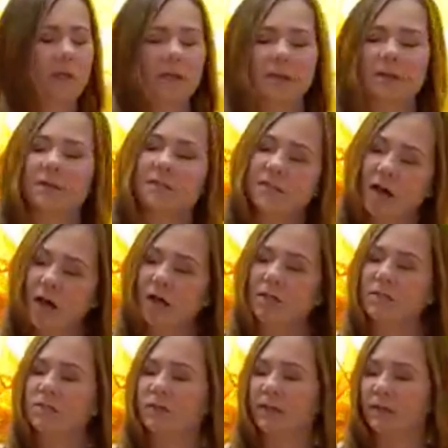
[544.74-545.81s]
The
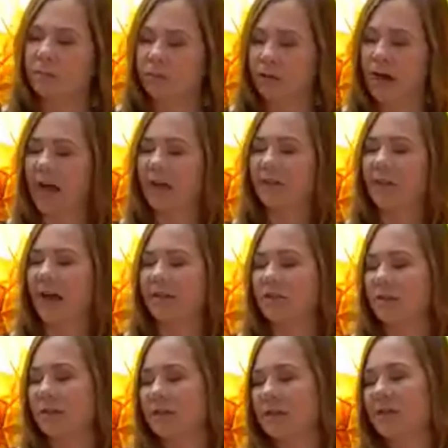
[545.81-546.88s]
tantric breath
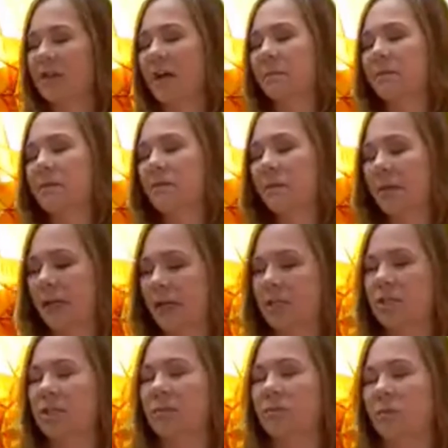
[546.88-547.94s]
actually stems from an
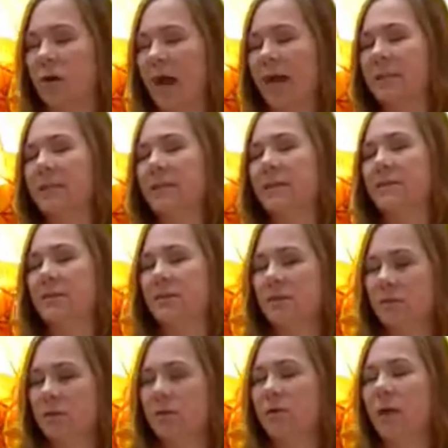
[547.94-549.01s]
ancient practice
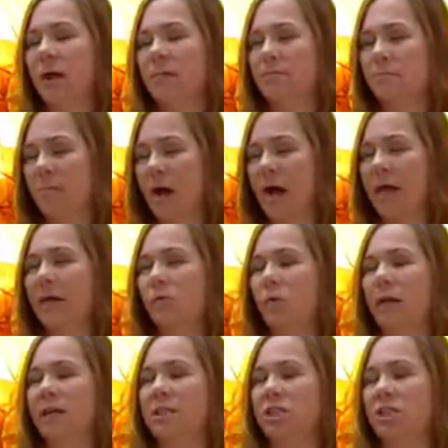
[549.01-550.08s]
through and by
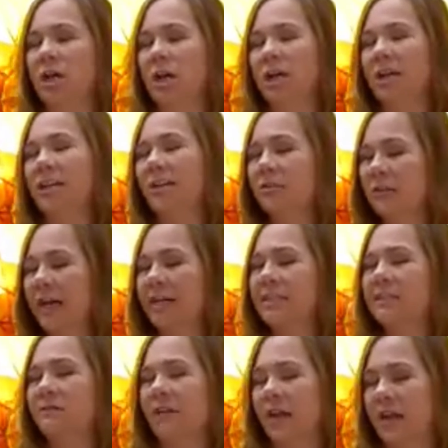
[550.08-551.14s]
which
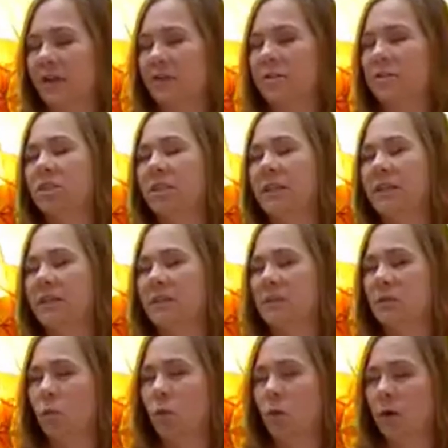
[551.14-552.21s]
collective
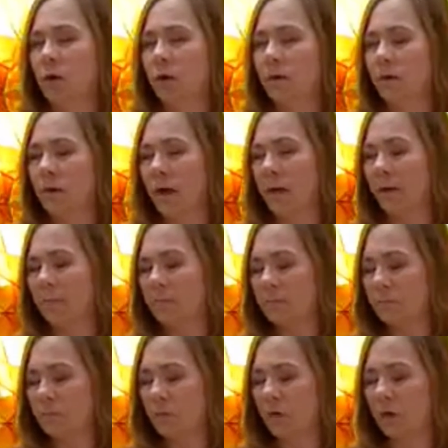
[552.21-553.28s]
energies were
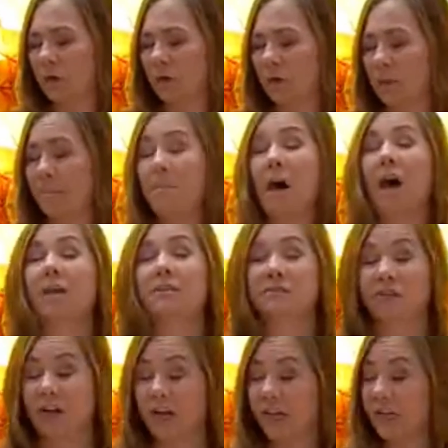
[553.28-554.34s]

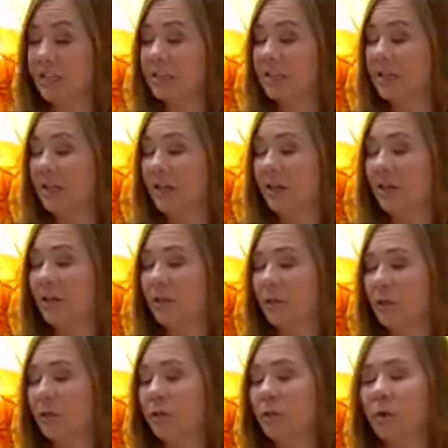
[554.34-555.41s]
modified
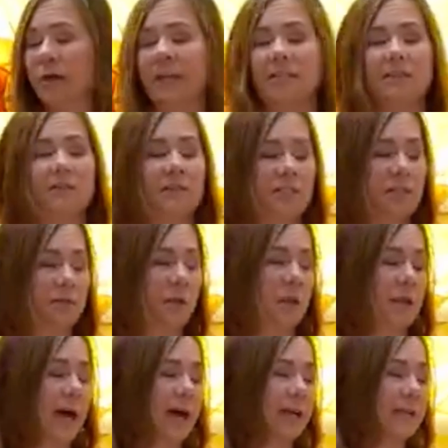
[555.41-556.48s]
through
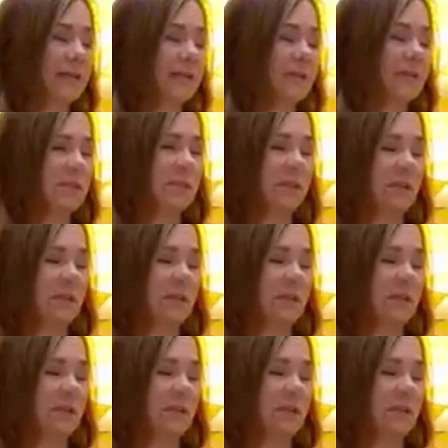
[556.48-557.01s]
individualized